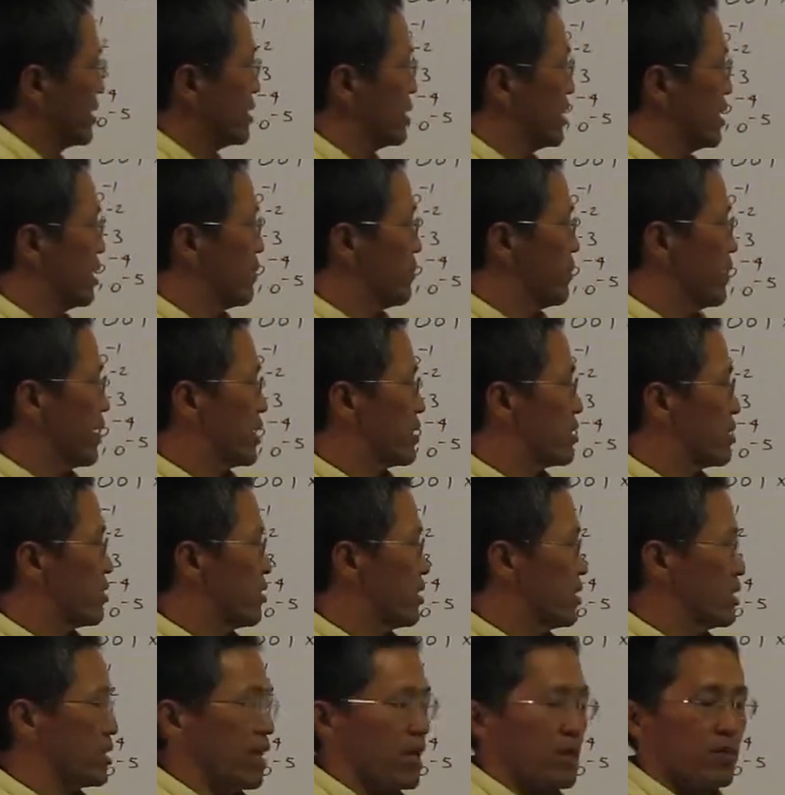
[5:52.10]
just need to make sure
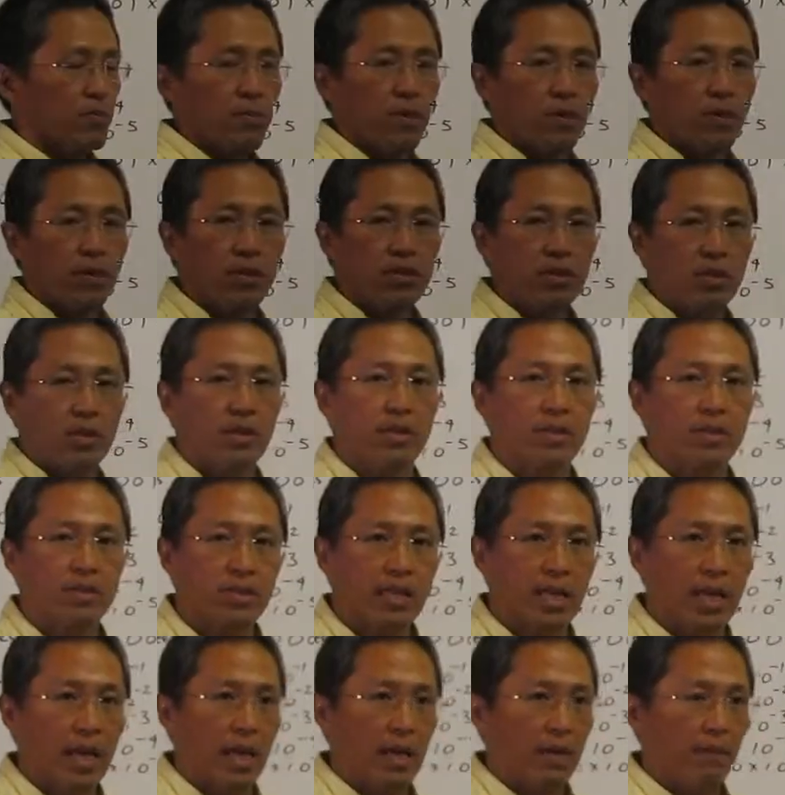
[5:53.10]
these exponents are the
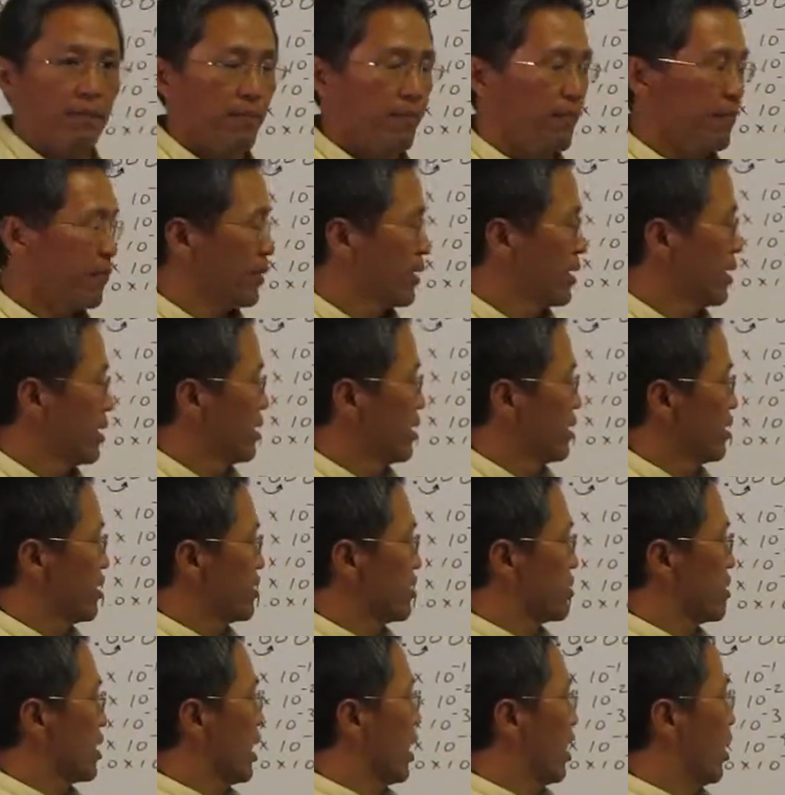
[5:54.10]
same.
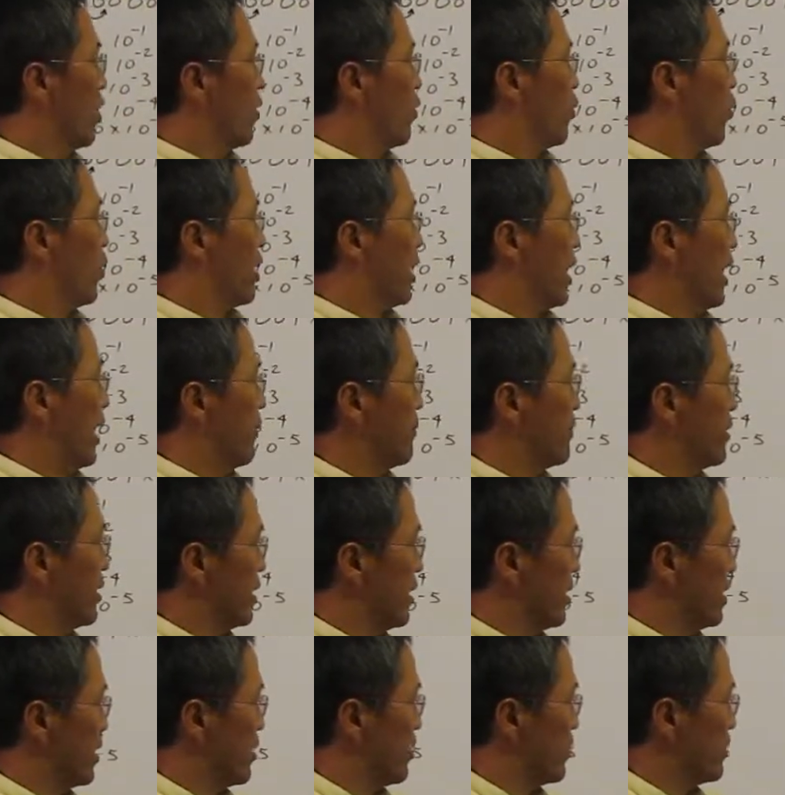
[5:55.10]
So what I'm going
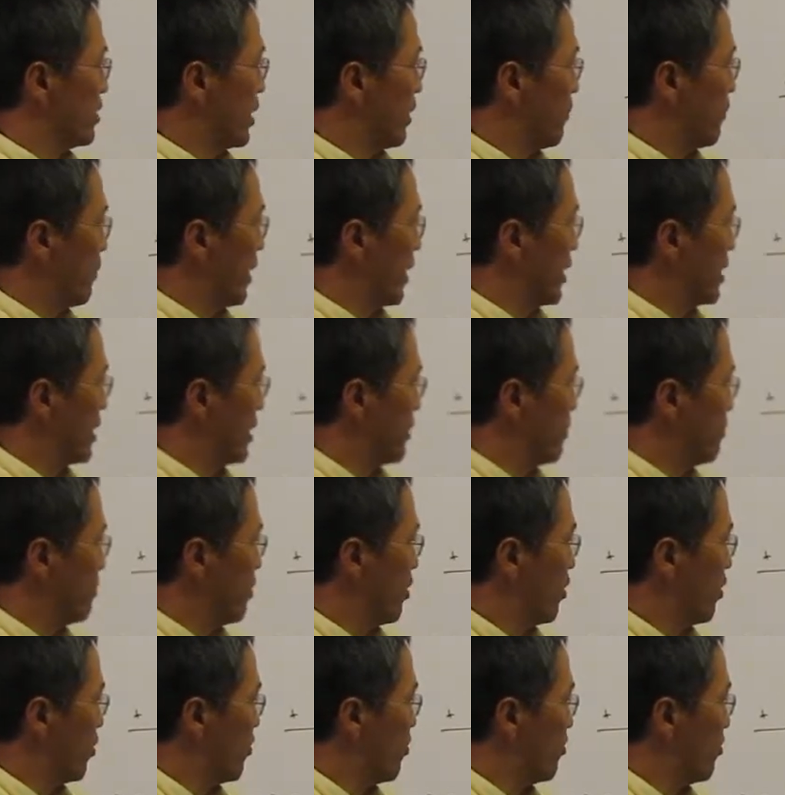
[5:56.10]
to do is I'll make them
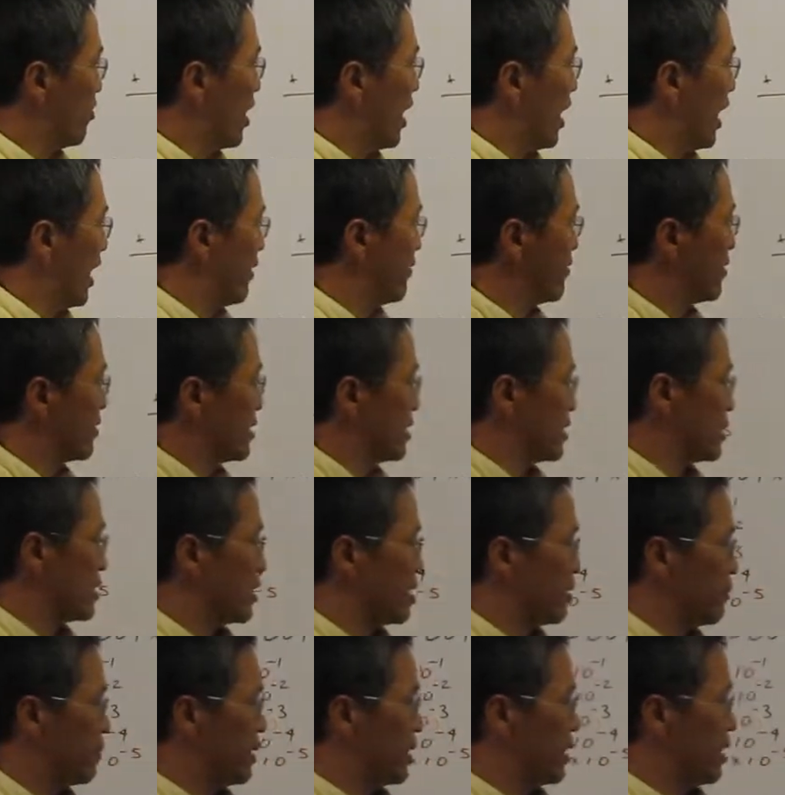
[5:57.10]
both 5, because that's a
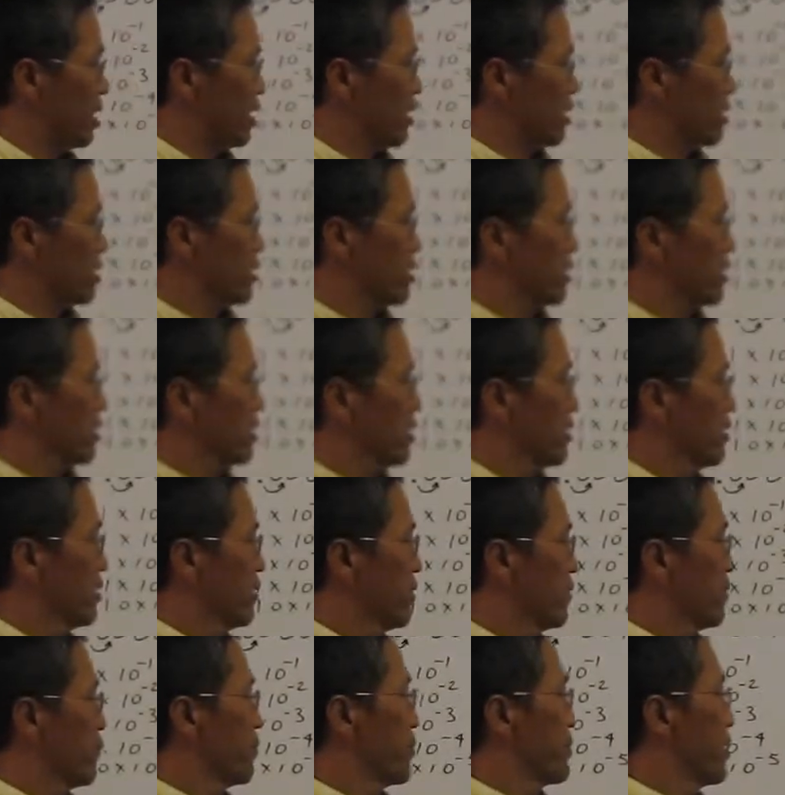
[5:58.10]
little bit larger.
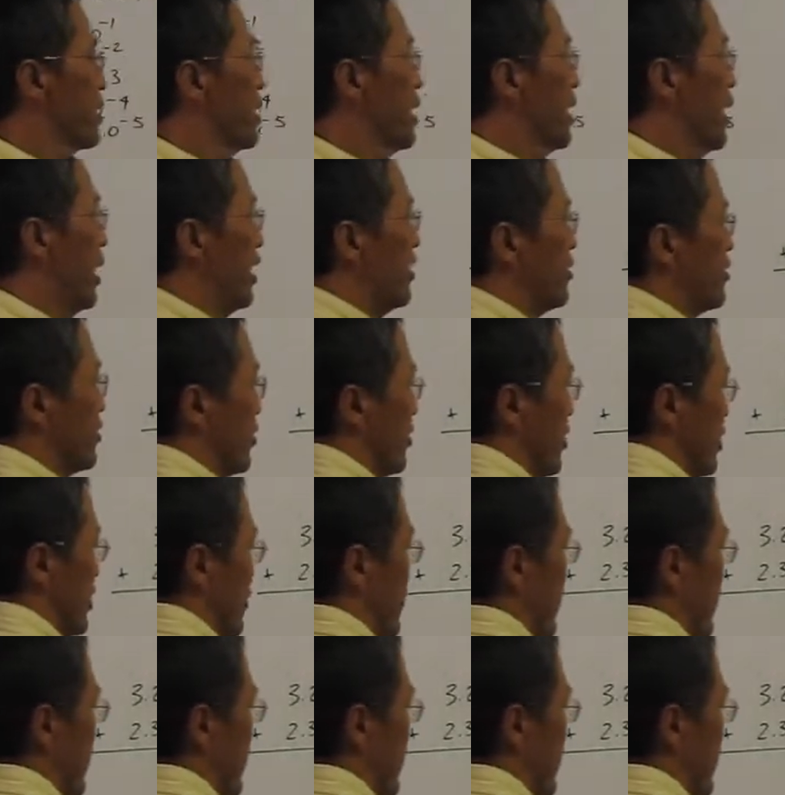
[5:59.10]
And so this